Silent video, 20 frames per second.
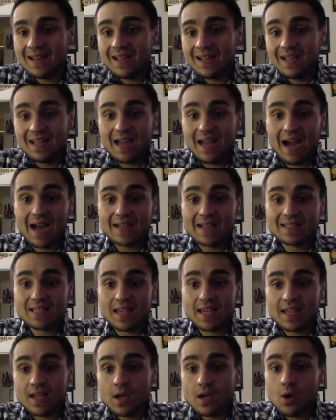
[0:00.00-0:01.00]
guys
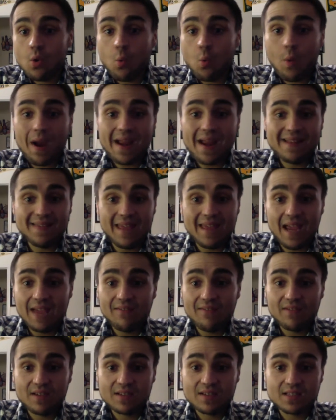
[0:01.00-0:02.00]
like Wade
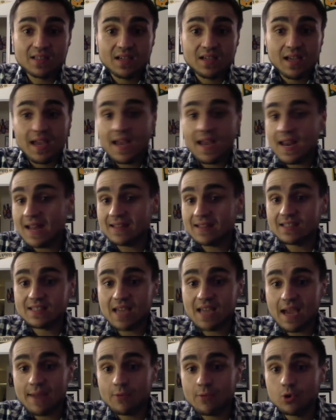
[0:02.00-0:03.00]
Davis and at the
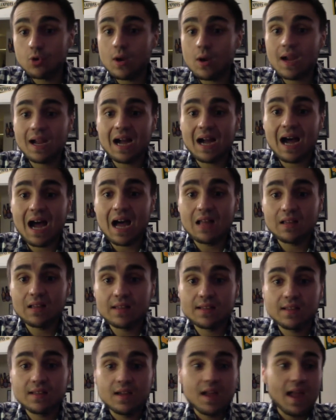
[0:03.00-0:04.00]
time Greg
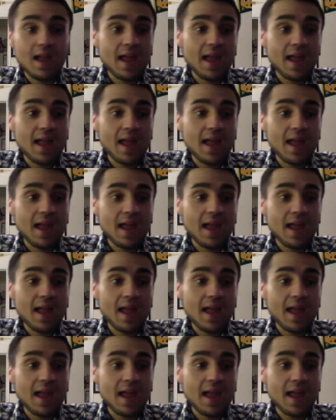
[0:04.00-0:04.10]
Holland